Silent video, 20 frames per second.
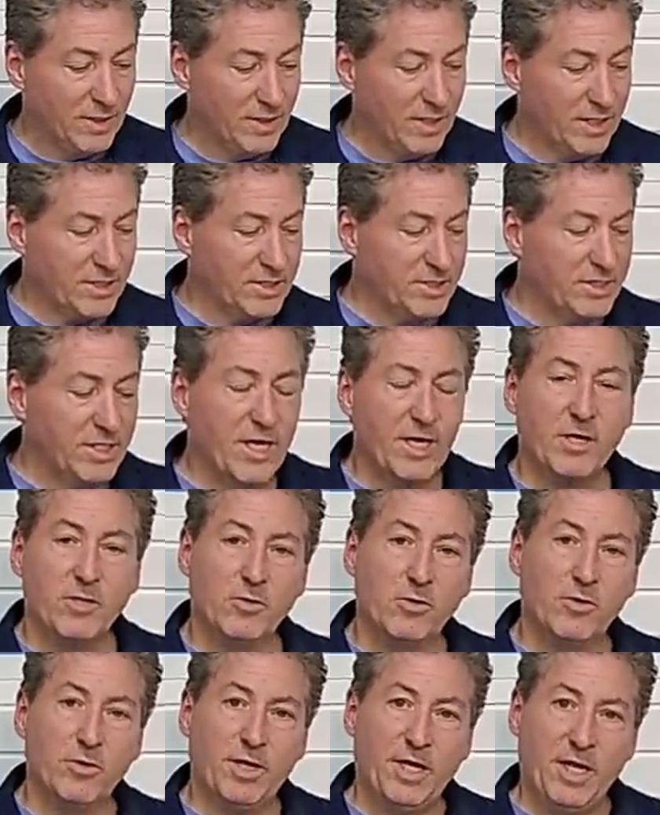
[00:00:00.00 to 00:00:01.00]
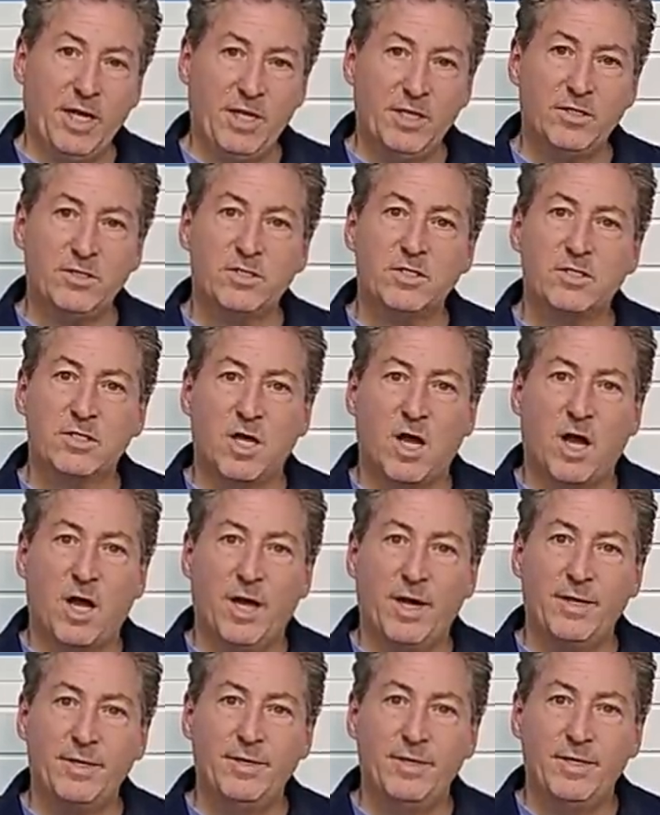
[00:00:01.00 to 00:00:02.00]
let's take a look
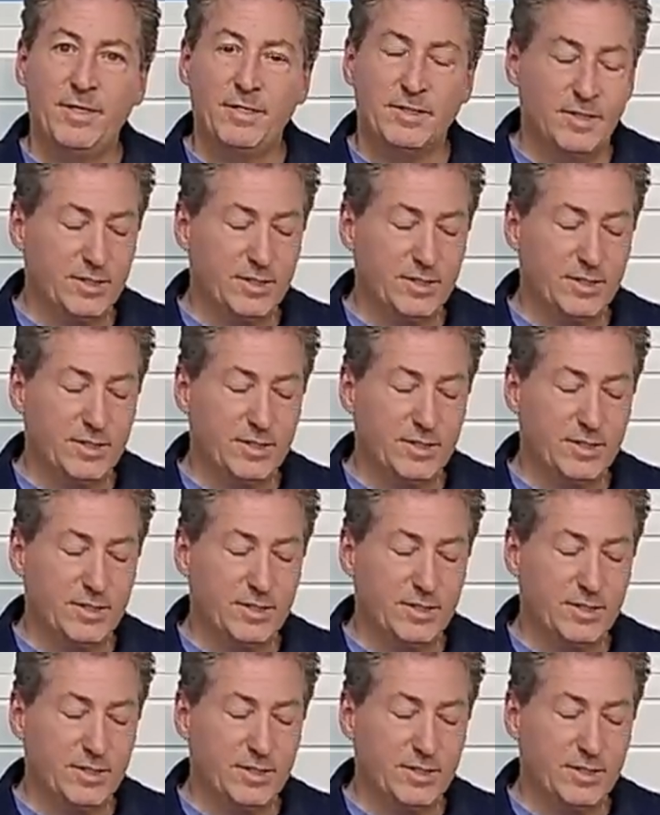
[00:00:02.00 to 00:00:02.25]
inside